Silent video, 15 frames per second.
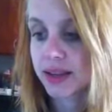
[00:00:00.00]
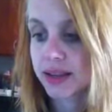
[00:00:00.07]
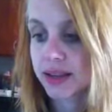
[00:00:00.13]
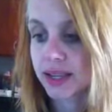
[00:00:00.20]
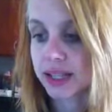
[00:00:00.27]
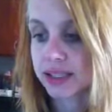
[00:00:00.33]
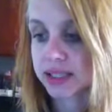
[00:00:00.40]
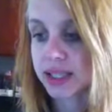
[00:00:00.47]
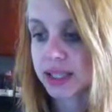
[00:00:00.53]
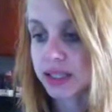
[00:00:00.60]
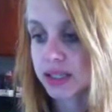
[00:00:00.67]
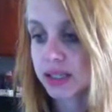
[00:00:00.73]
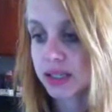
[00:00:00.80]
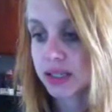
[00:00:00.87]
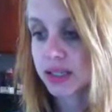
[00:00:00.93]
That's it,
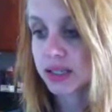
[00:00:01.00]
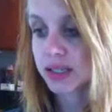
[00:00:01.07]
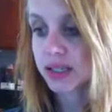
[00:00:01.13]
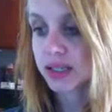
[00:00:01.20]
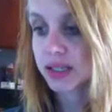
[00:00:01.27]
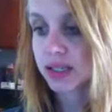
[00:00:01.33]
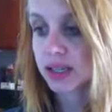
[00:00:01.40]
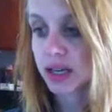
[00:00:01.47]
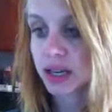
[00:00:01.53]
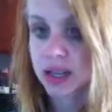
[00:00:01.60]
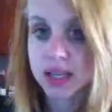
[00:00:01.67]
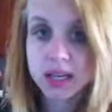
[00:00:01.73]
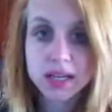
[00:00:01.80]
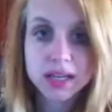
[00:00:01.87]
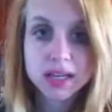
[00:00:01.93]
I
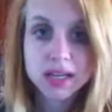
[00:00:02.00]
think.